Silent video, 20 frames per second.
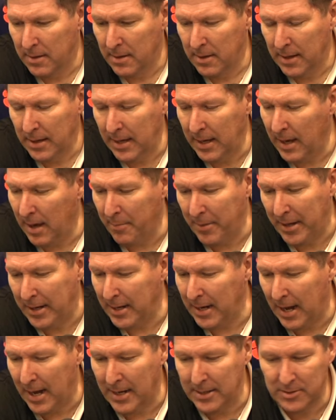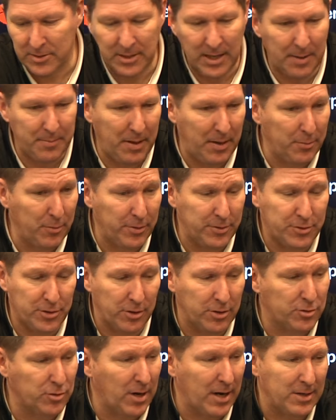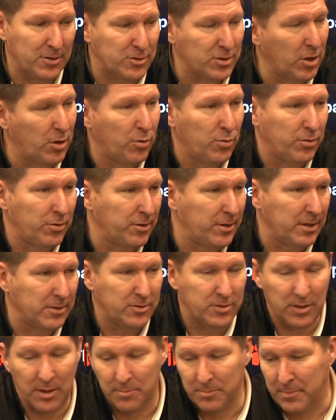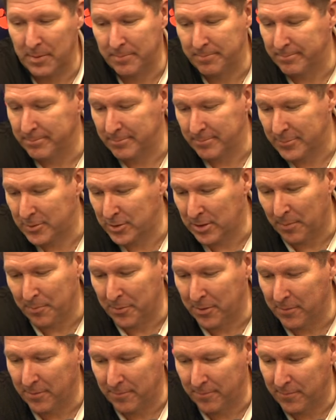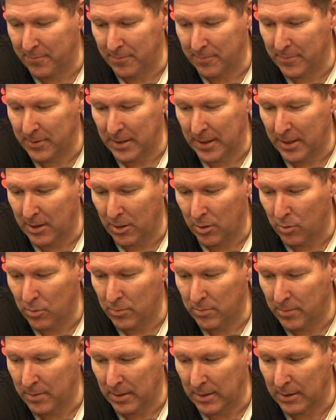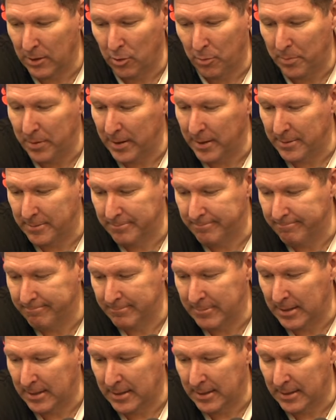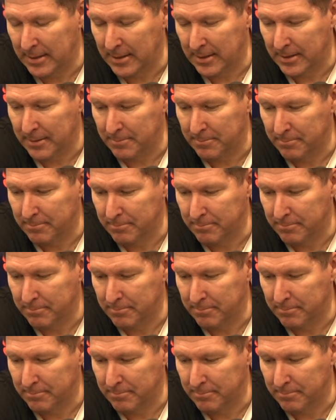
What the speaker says: Yeah, I mean, in hindsight, maybe we should have tried a zone or done something, you know, a little bit, because